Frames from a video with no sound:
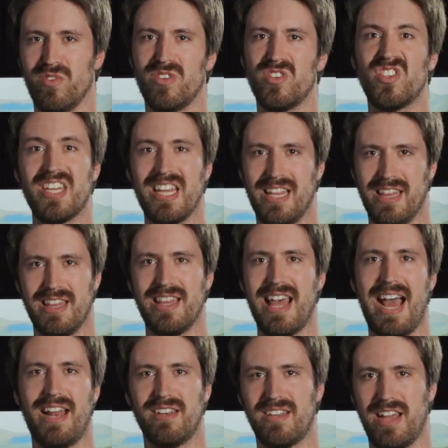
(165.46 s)
seeing
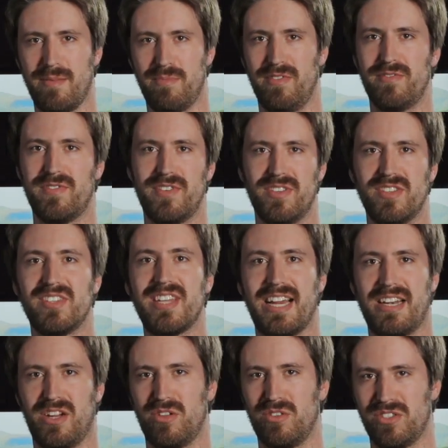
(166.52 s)
that type of
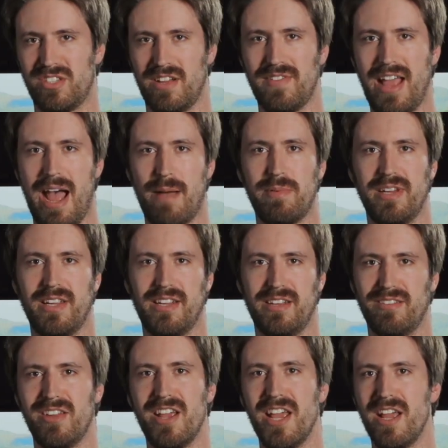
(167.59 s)
technical stuff happening
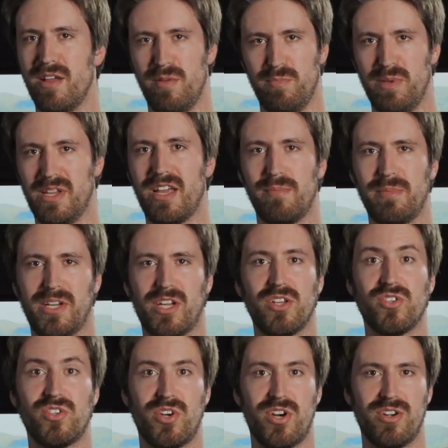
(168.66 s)
and becoming
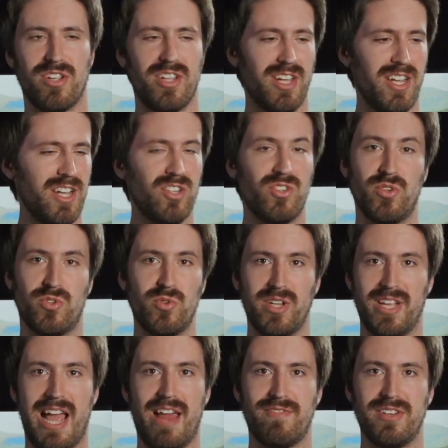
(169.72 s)
concerned. So it's
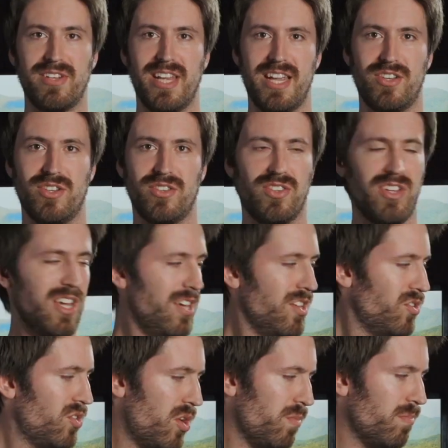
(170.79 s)
really advantageous.
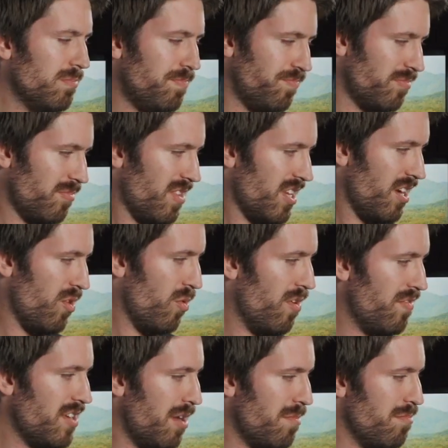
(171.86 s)
So
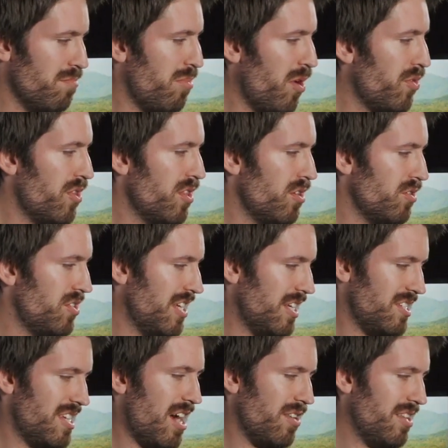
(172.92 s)
we've done both of those
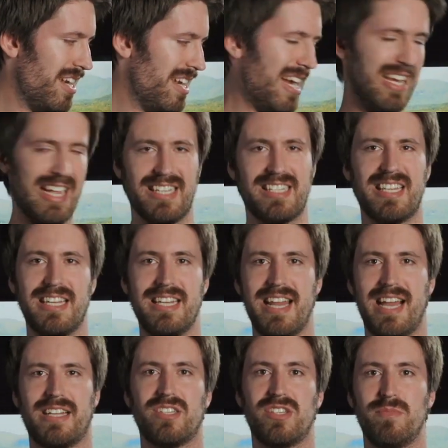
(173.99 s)
things now, and I guess the
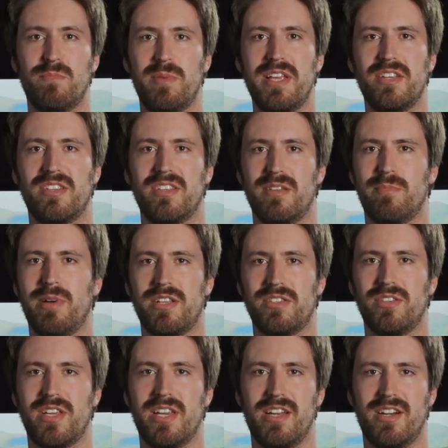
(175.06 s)
next piece of the
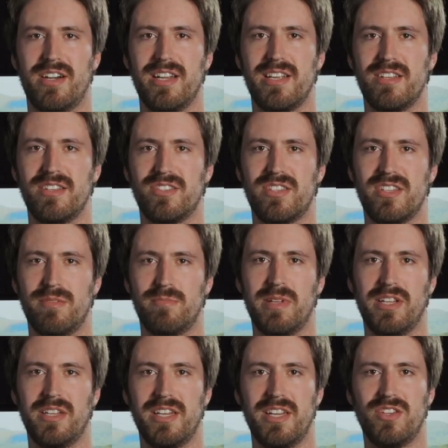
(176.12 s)
puzzle here is the
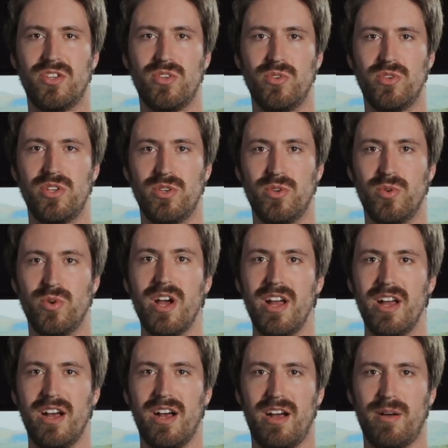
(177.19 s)
ability to do
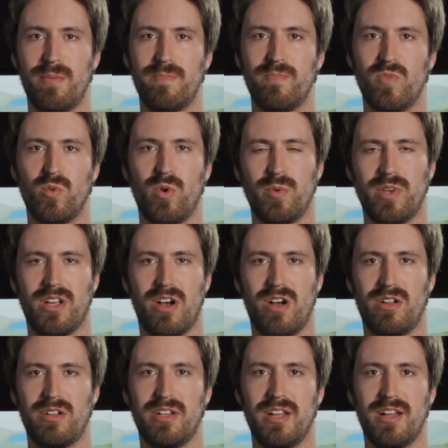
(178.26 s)
what we
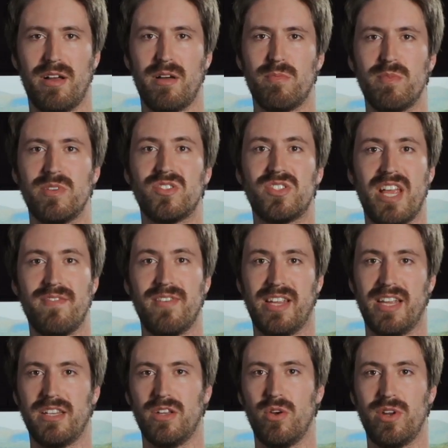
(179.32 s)
call saving
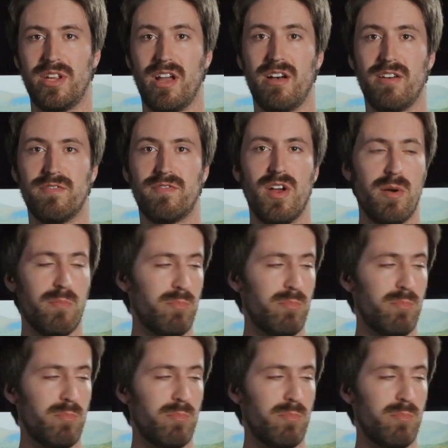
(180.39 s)
and loading of